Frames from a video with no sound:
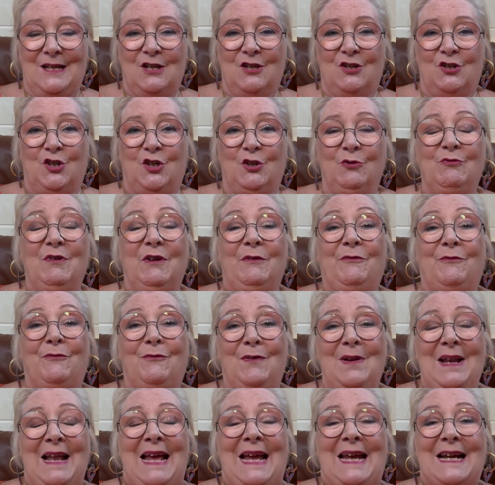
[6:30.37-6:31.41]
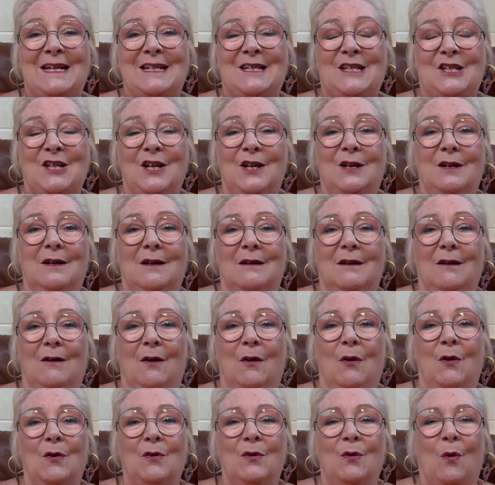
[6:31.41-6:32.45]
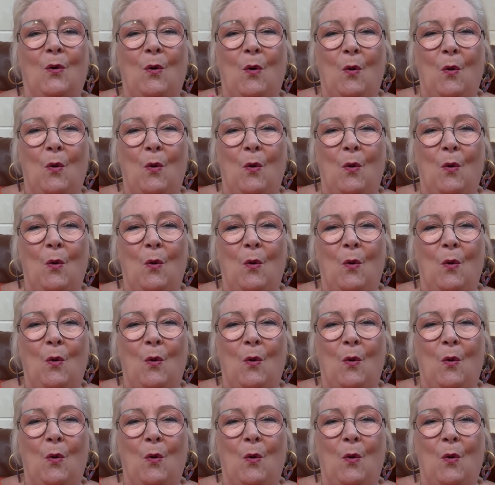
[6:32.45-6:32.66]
to reflect on